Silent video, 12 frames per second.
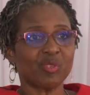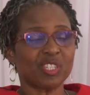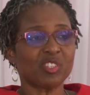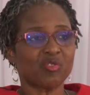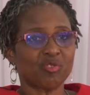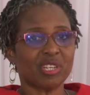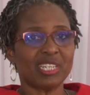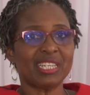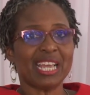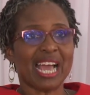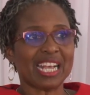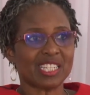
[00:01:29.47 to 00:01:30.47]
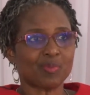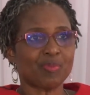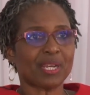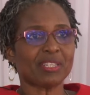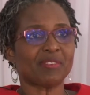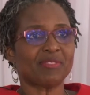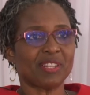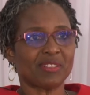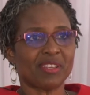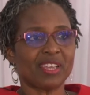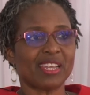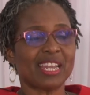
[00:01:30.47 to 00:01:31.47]
which is really the aspect of
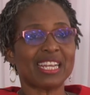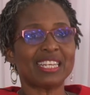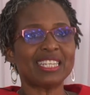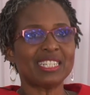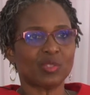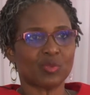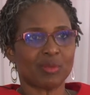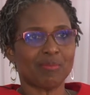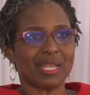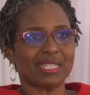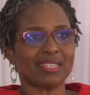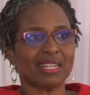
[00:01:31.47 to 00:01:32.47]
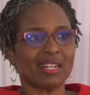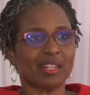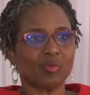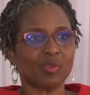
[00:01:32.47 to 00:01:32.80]
healthcare that deals with mental health.